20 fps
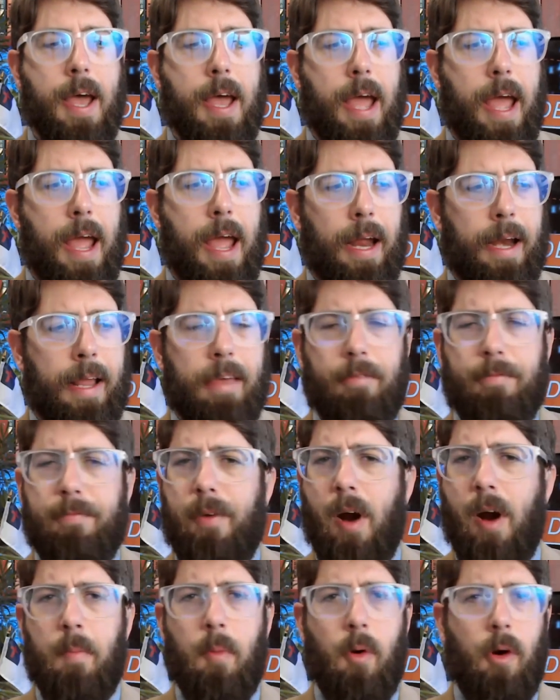And he's
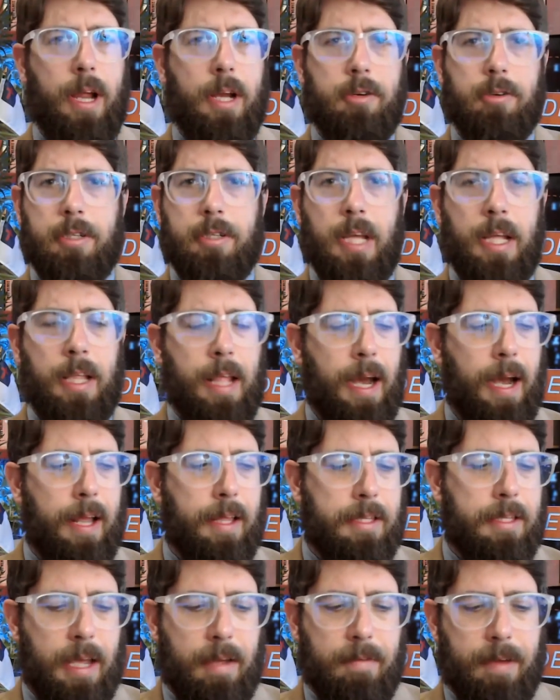far more interesting than
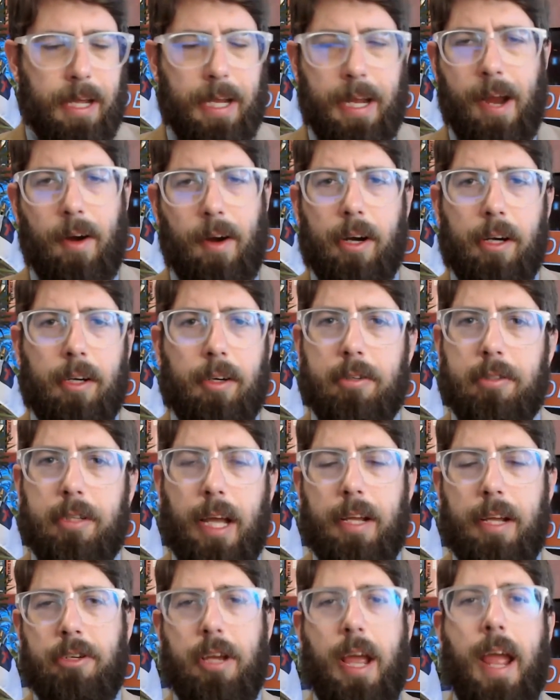any TV characters
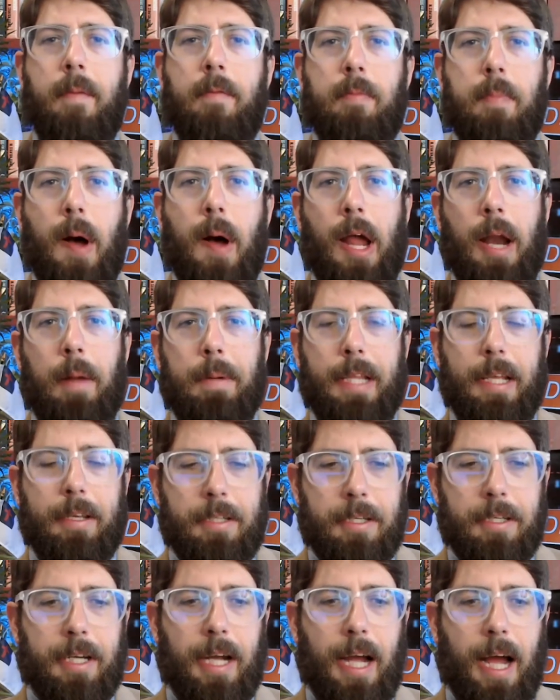like James Bond. I mean,
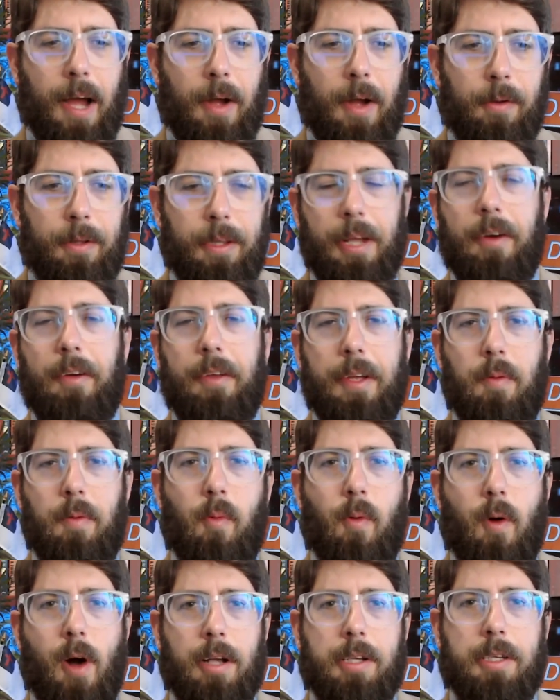this is a guy who literally
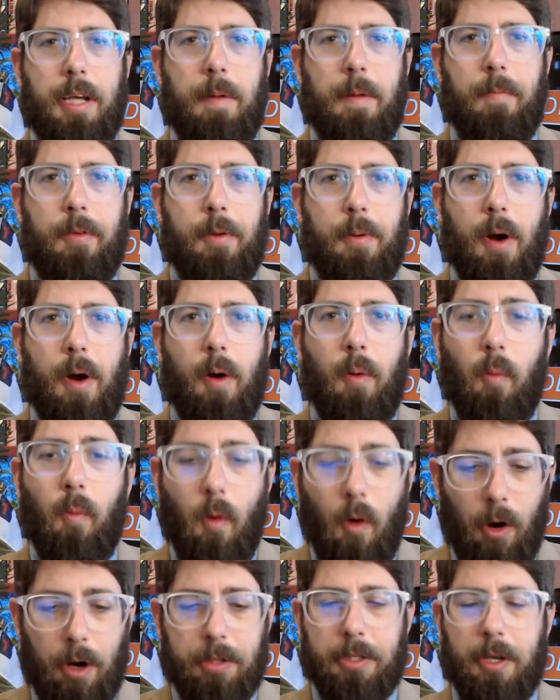walks up to a
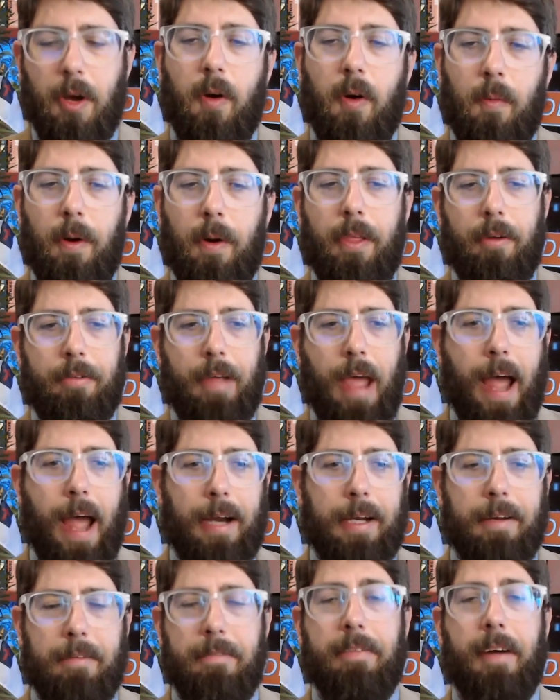war zone where there's
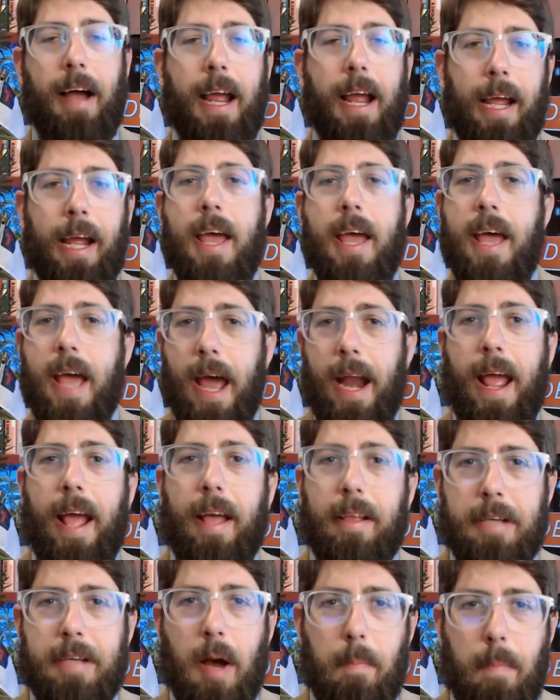active fighting and
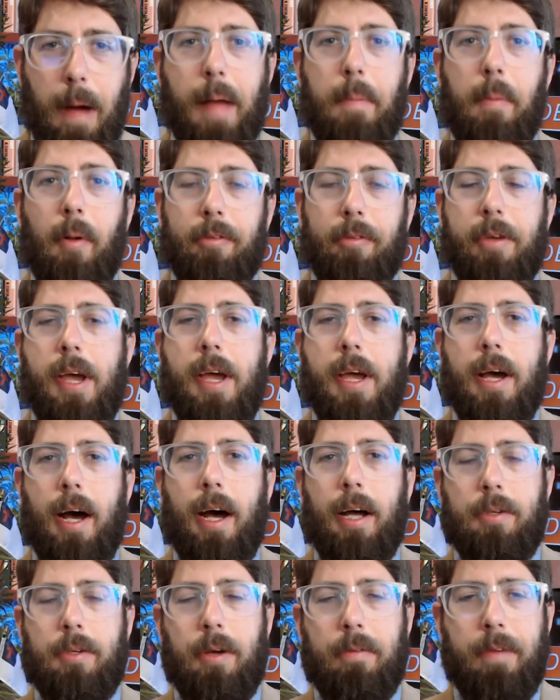hands out Bibles
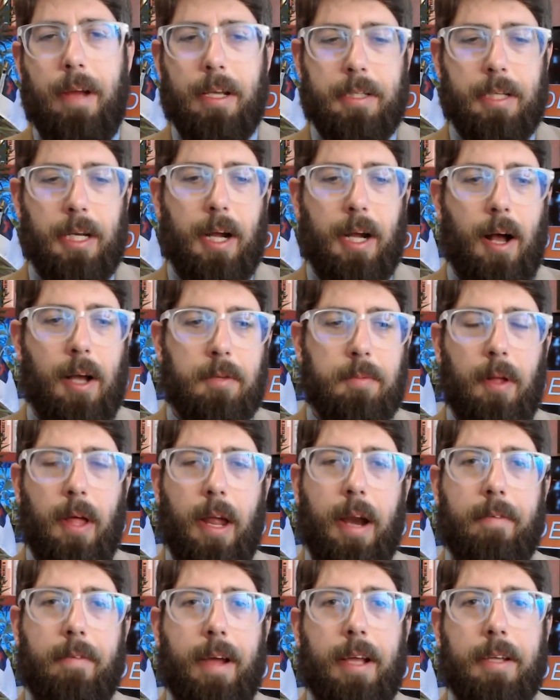to advance the gospel
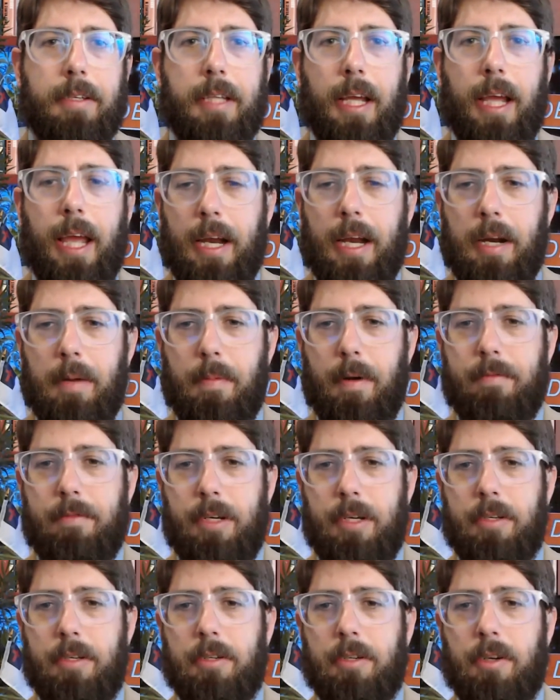and advance the kingdom of
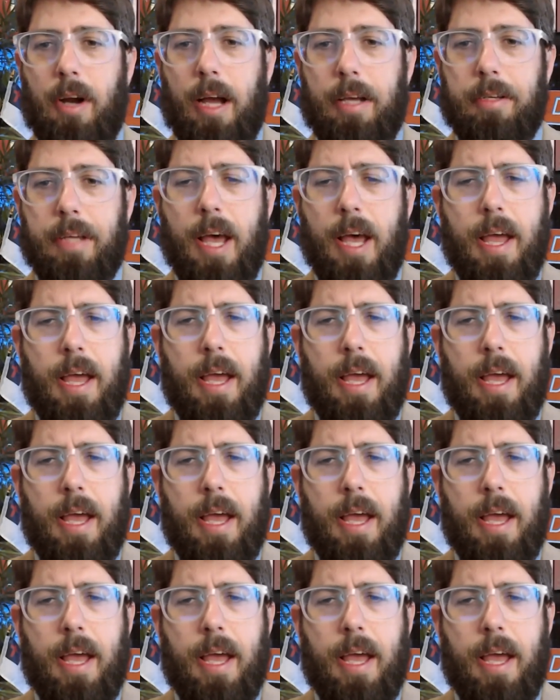Jesus Christ.